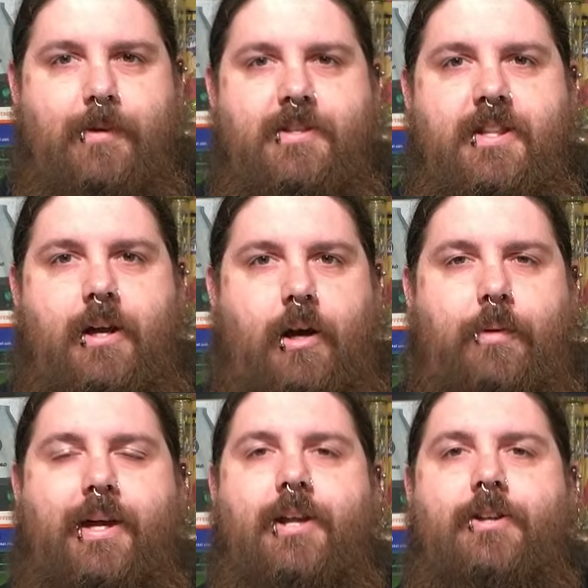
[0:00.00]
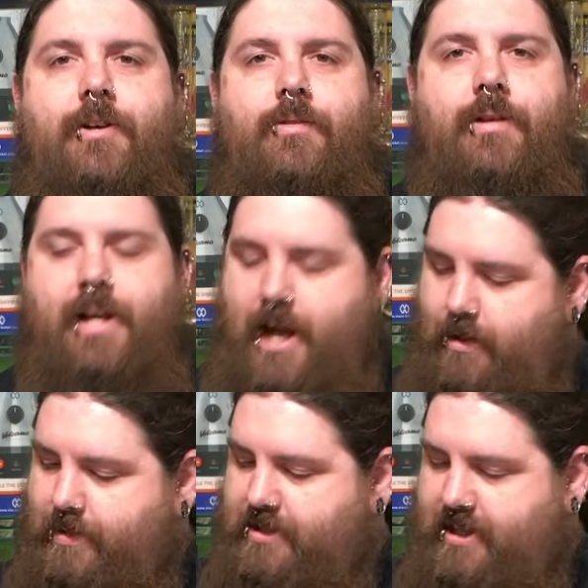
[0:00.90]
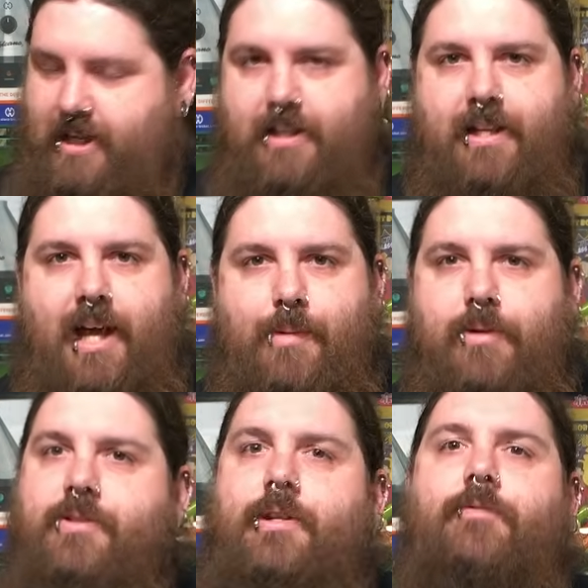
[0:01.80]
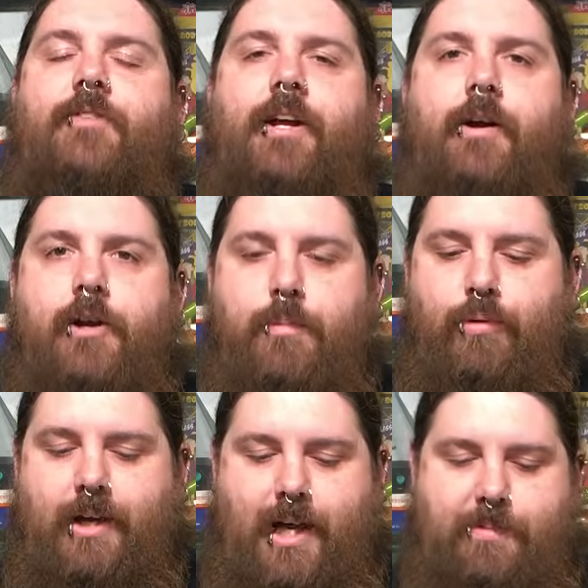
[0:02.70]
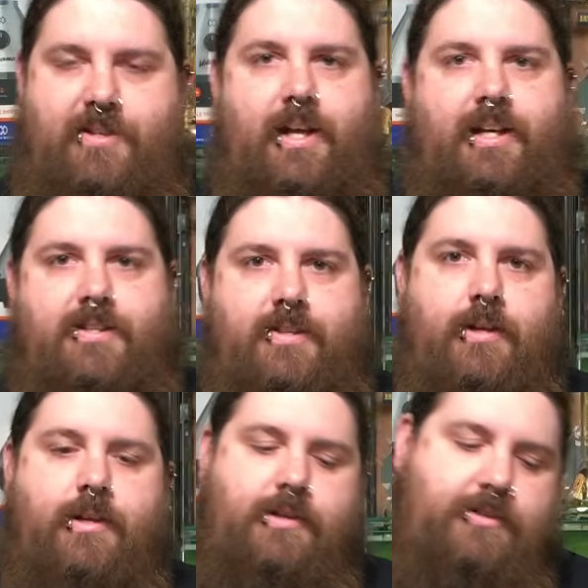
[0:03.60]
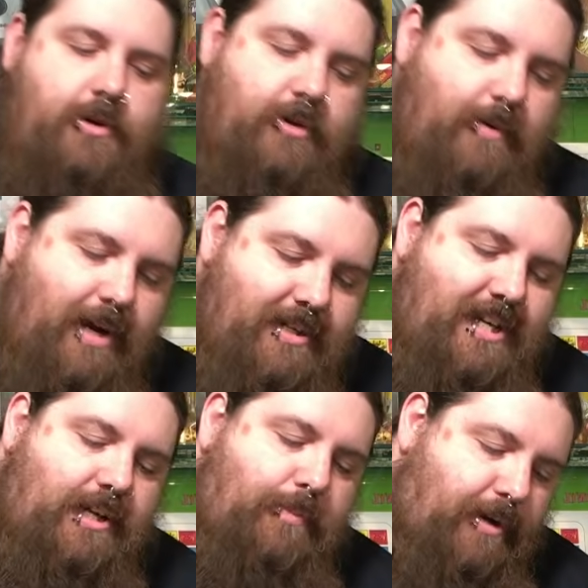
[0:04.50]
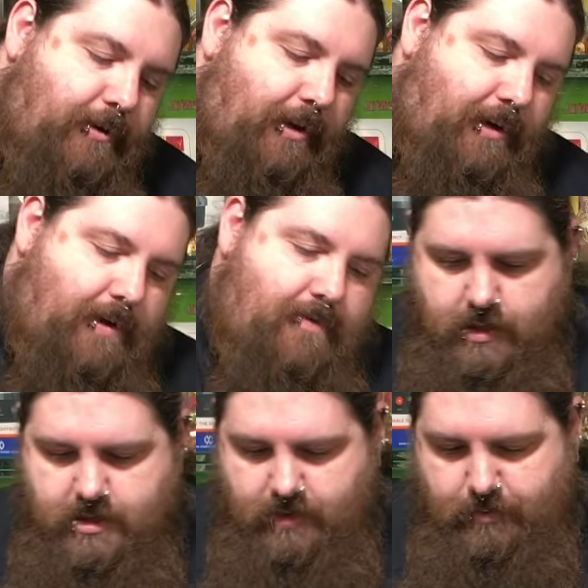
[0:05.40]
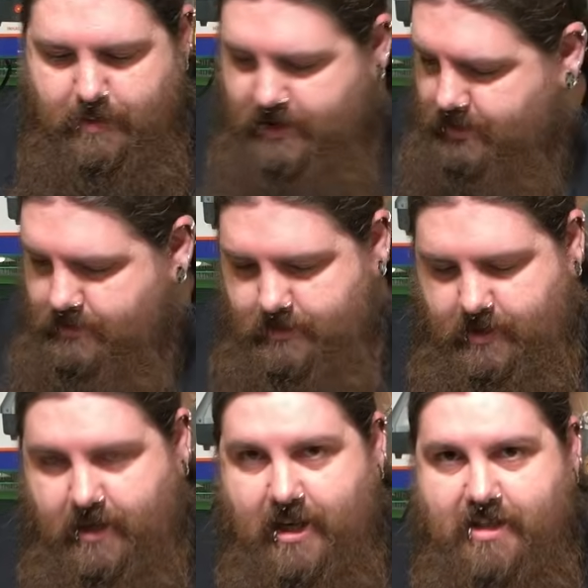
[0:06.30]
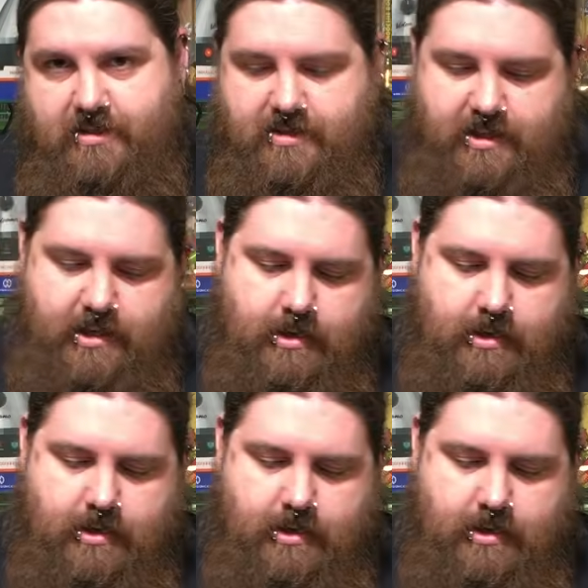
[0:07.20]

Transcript: much there. All we got to do now is connect the cables and figure out our preamp settings. Let's turn it around and take a better look. So from here, you can actually see